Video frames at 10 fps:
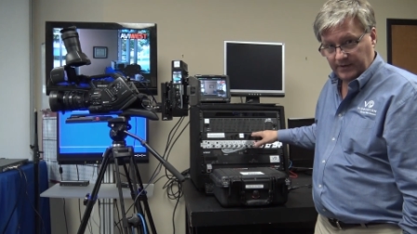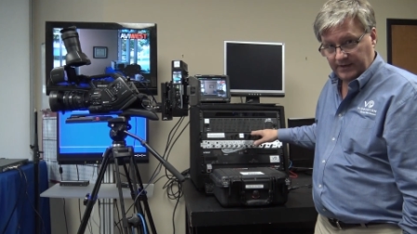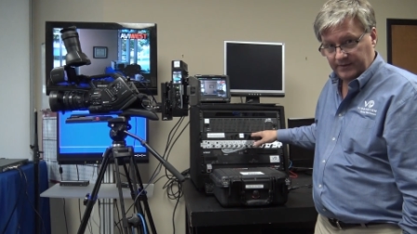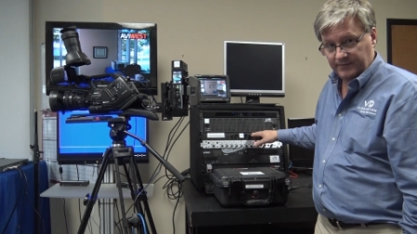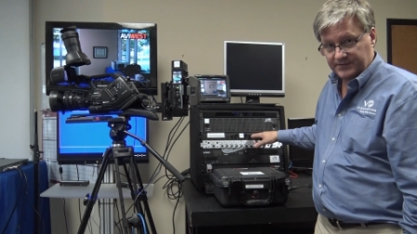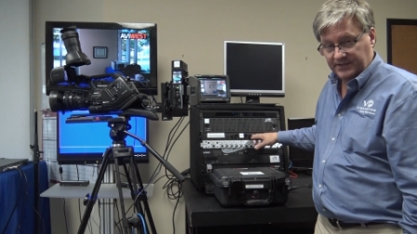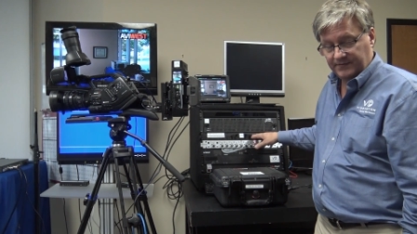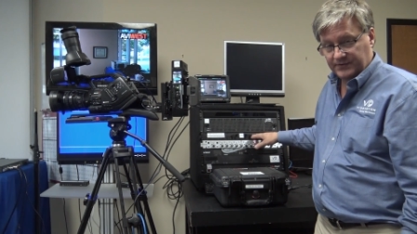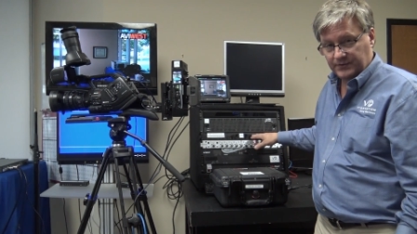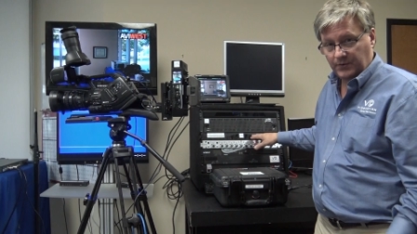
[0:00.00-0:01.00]
And the
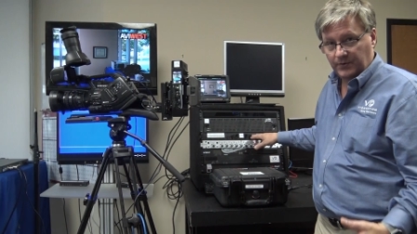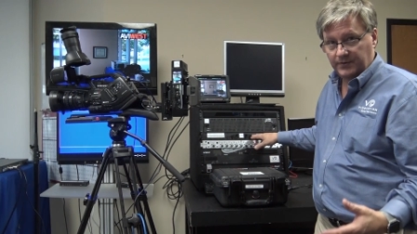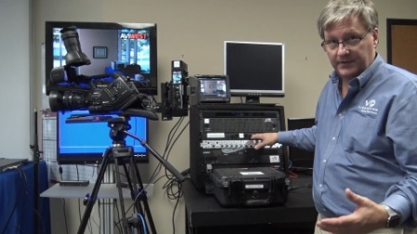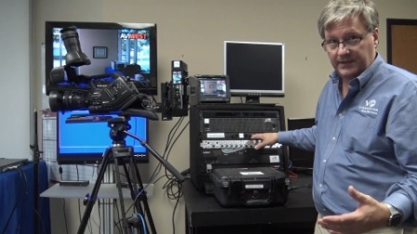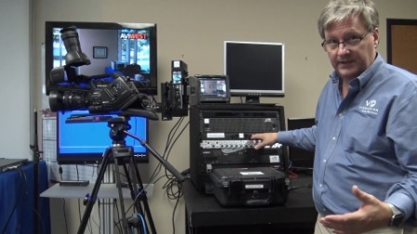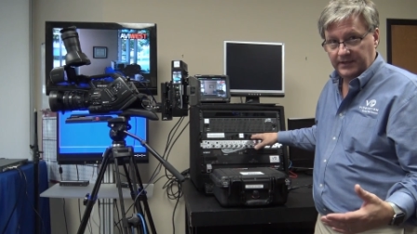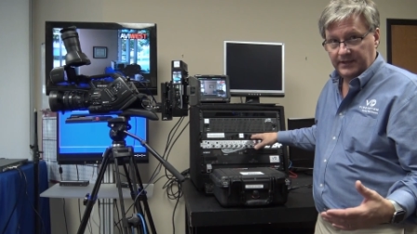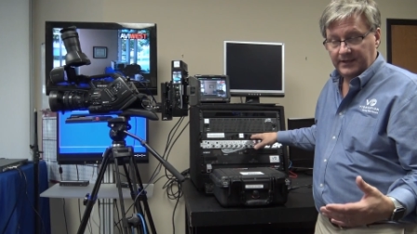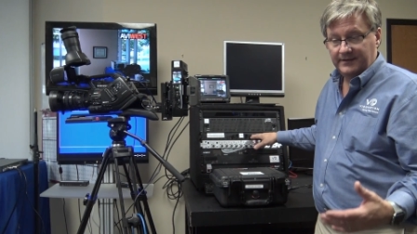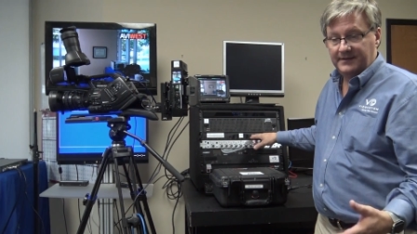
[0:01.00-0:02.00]
receiver is called the
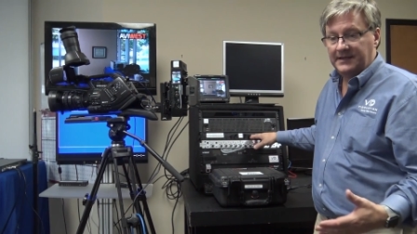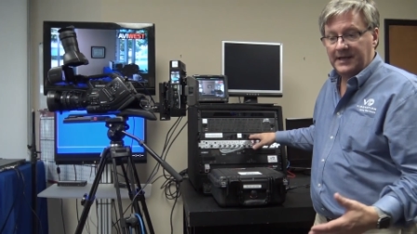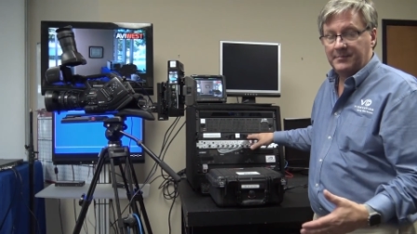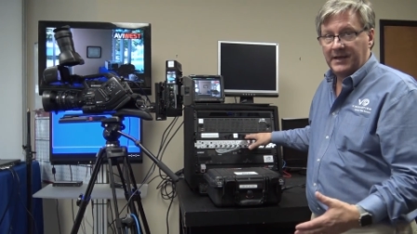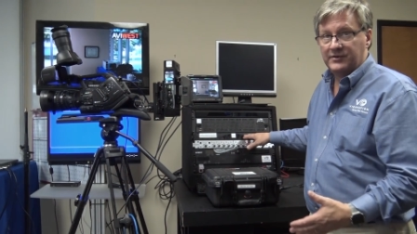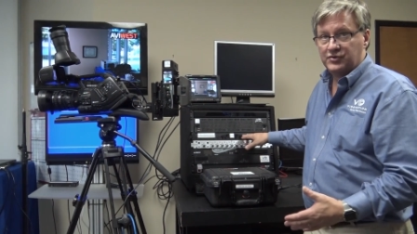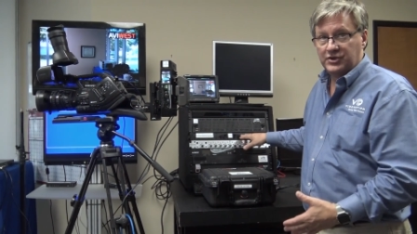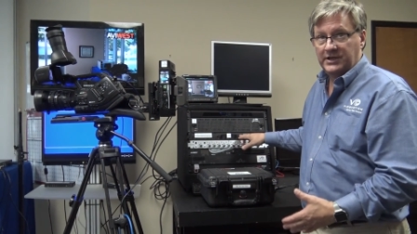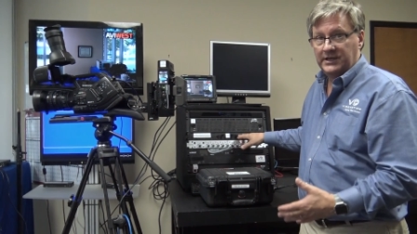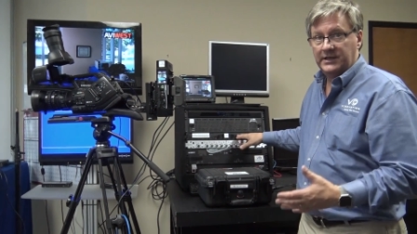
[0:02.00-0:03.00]

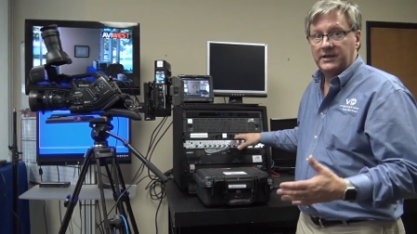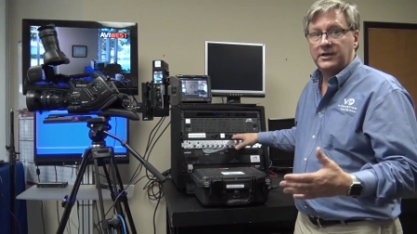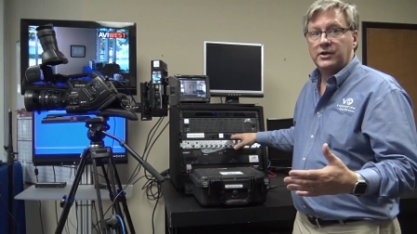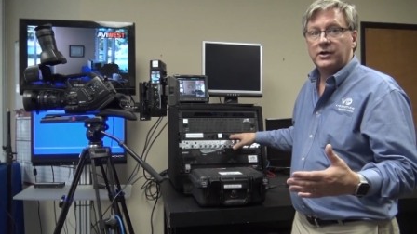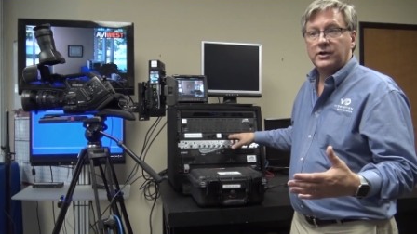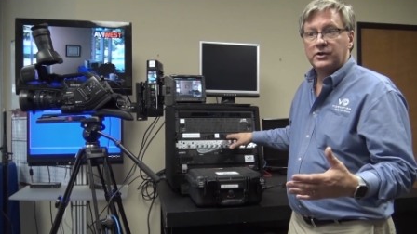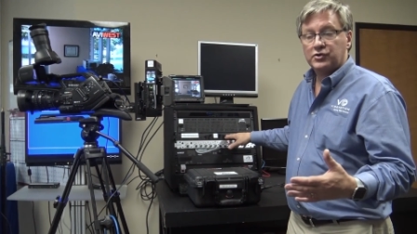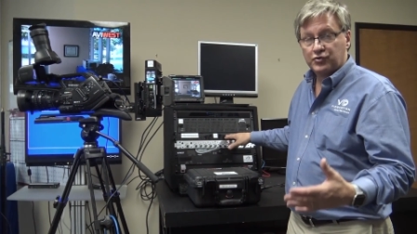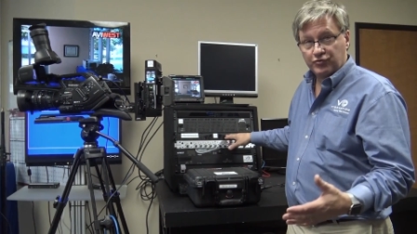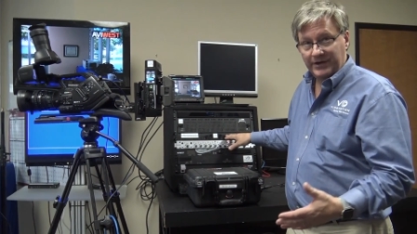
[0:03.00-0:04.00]
DMNG
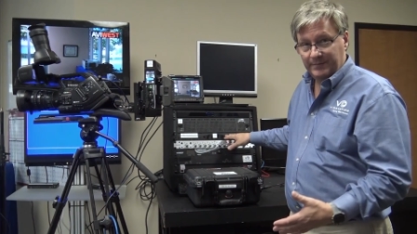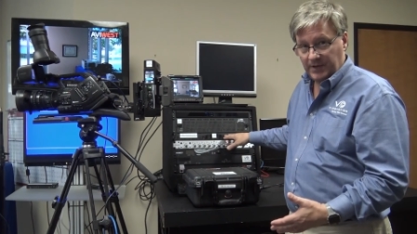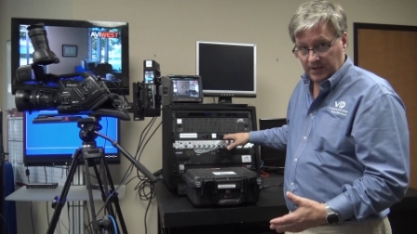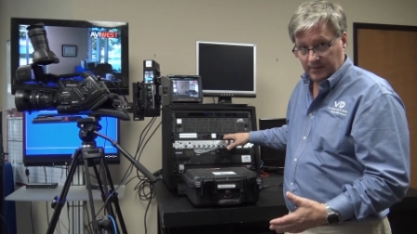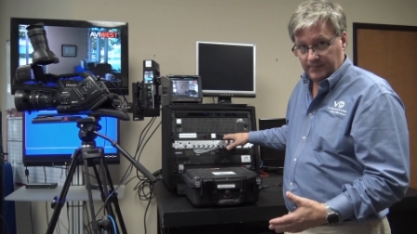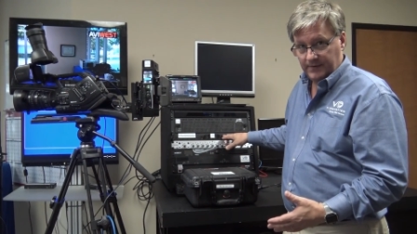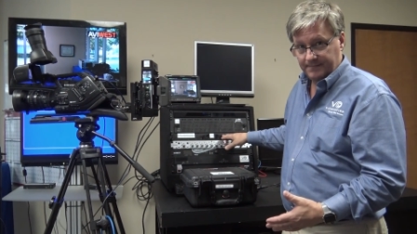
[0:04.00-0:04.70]
Stream Hub.